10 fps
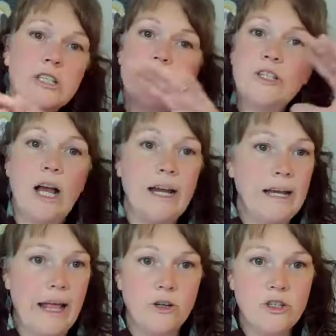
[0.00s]
There's just a
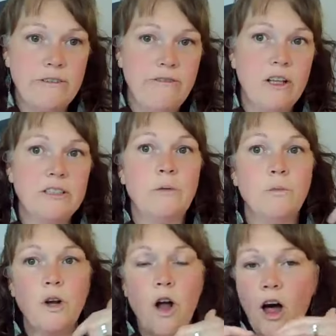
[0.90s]
giant energy
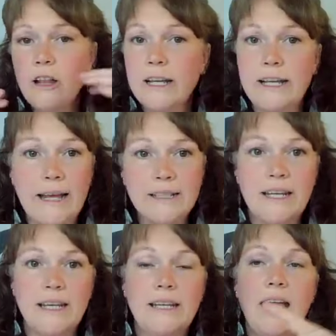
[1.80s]
field, and we're all
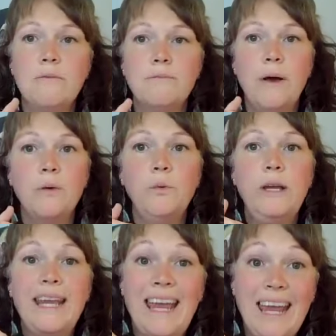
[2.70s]
connected,
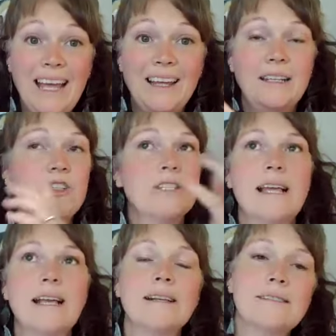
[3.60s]
but we can,
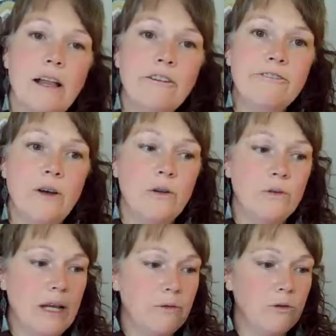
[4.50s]
just like a cell
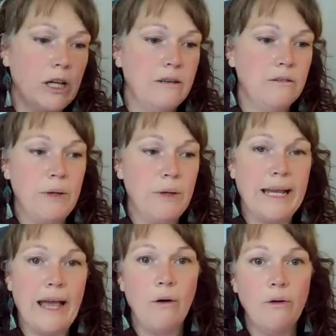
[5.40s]
phone, can
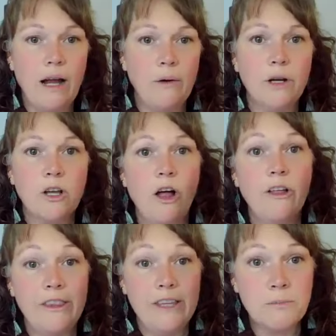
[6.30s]
pick out, I want to
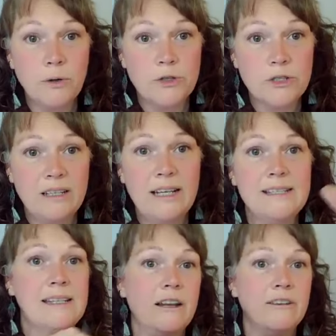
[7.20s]
call this
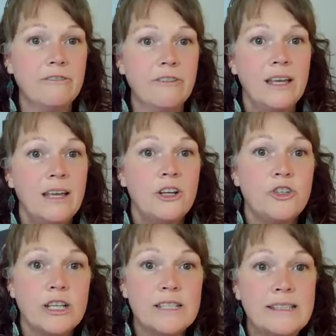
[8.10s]
person instead of
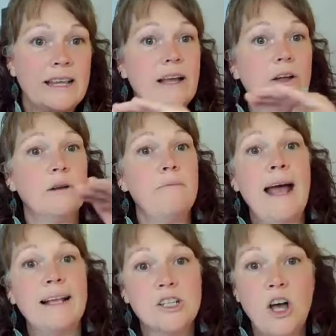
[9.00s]
just send out
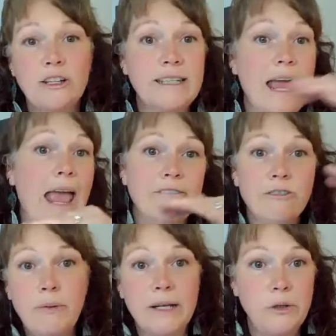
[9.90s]
a mass call to
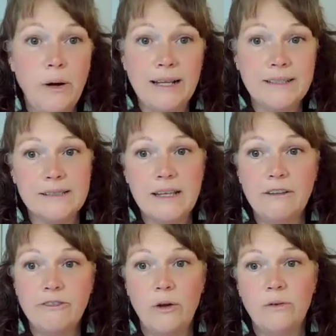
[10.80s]
everybody who has a
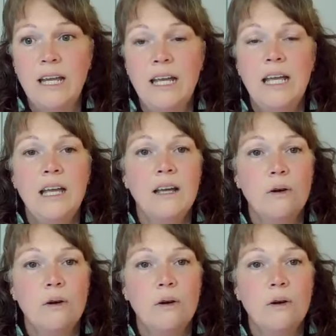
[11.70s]
cell phone.